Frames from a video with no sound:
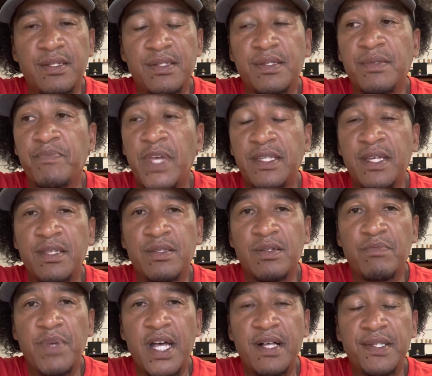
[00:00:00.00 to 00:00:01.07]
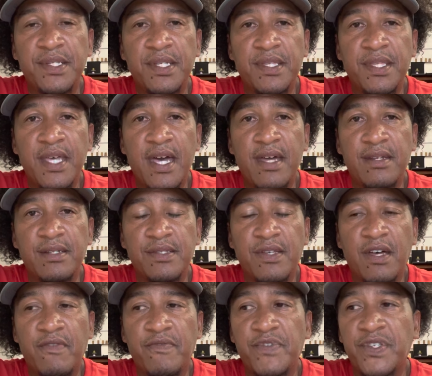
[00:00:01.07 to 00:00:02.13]
maintain their balance at that. And it's
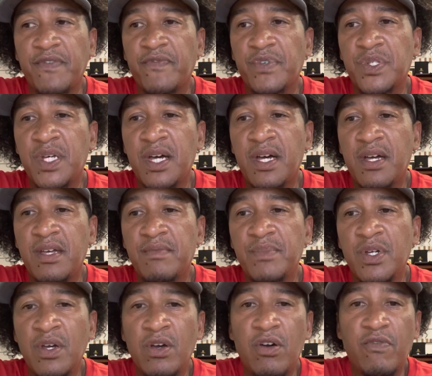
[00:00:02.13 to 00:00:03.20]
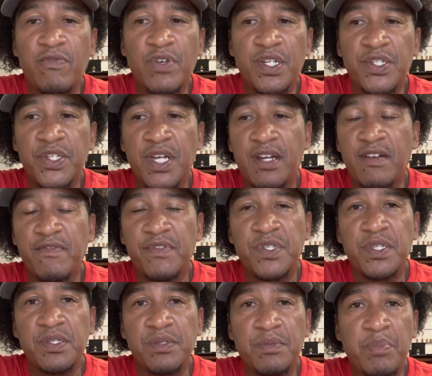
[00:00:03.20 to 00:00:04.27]
obviously for time. Overhead shot
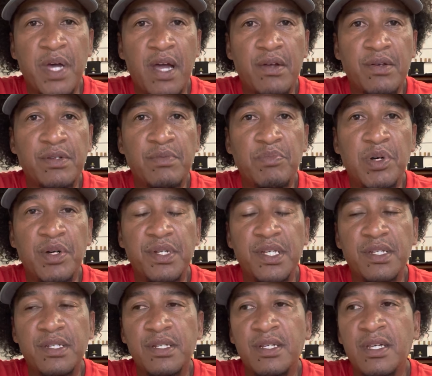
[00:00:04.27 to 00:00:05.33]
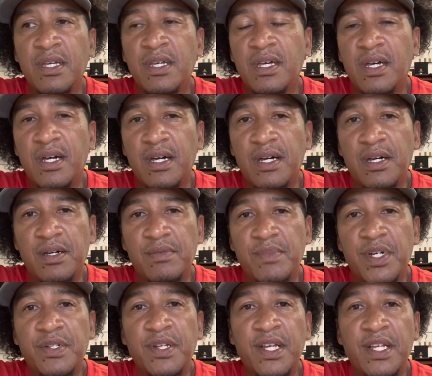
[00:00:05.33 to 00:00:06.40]
obviously is a power component.
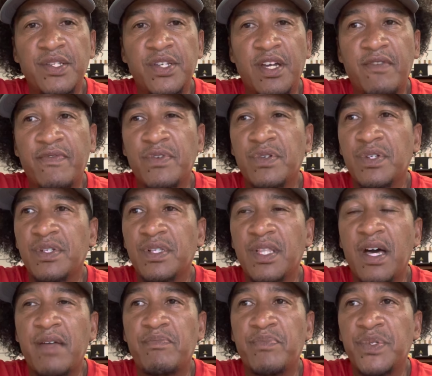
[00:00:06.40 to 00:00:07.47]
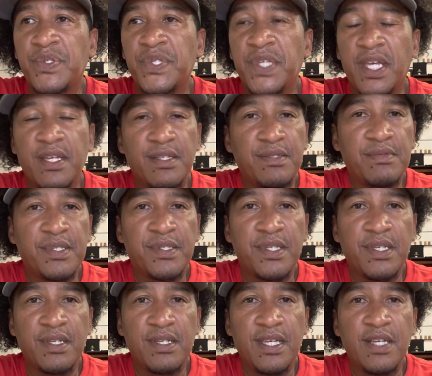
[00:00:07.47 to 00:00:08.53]
Underhand shot forward, a lot say it's
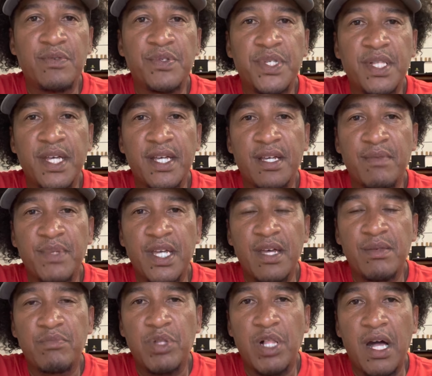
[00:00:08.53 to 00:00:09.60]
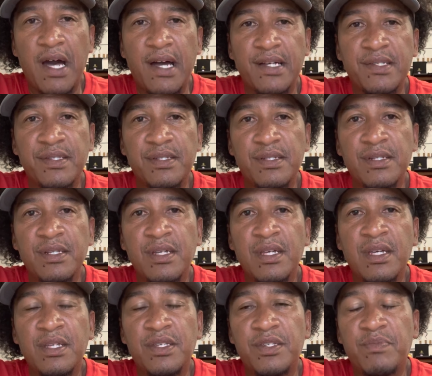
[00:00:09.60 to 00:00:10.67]
equal to like coming out of the blocks, and
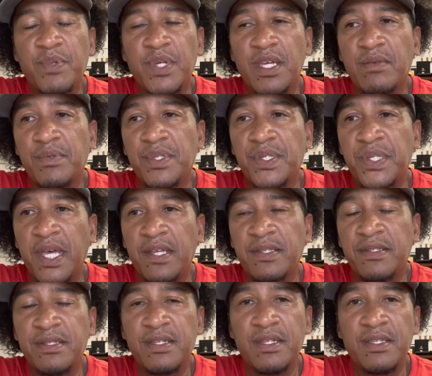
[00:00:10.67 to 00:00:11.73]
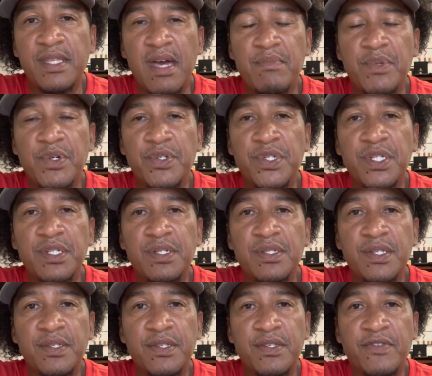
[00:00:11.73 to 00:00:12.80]
just being able to test in that motion
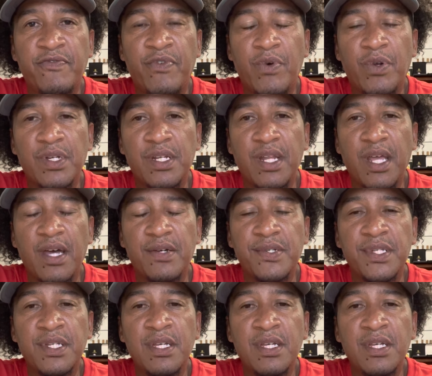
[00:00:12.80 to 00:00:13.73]
since it's forward and out.